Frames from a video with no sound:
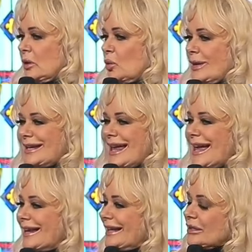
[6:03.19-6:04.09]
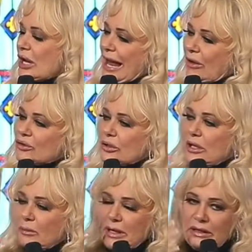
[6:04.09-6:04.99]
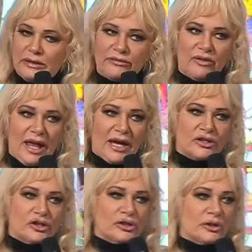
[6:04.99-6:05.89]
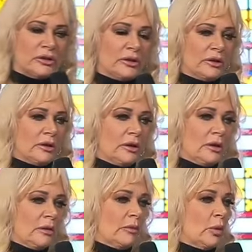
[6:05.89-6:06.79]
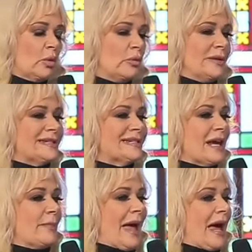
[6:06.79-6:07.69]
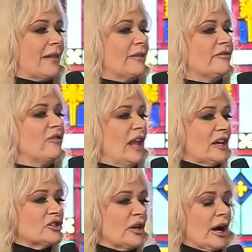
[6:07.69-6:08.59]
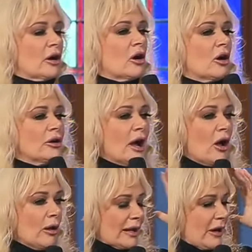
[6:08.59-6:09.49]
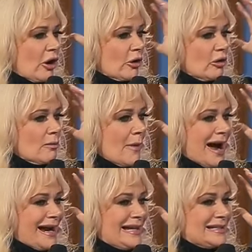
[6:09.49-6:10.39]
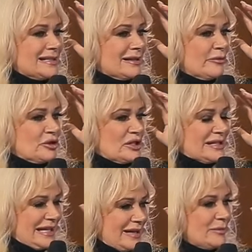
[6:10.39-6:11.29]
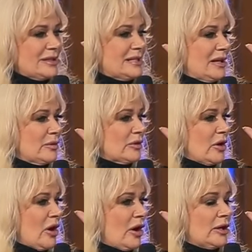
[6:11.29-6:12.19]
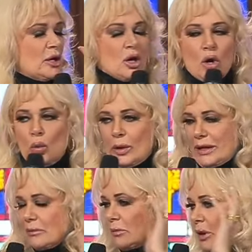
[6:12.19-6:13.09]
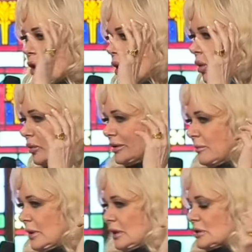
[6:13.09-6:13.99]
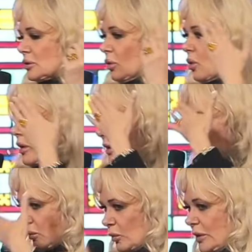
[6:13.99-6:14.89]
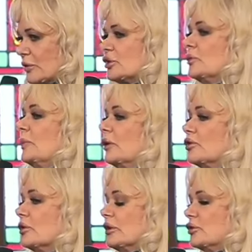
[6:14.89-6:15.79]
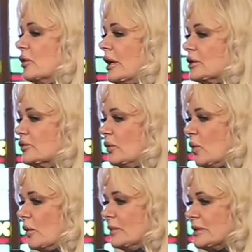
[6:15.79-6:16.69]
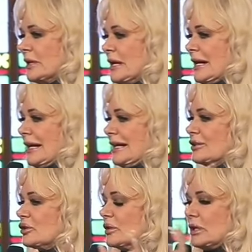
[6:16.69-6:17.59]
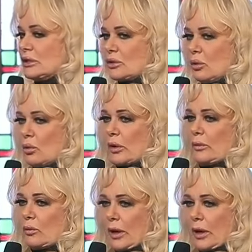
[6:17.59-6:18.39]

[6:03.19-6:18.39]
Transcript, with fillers: We can't encounter him in the flesh but when we step out of the flesh and our carnal, carnal mind, which is enmity with God, we can behold him in his glory when we are spiritually transformed into his glory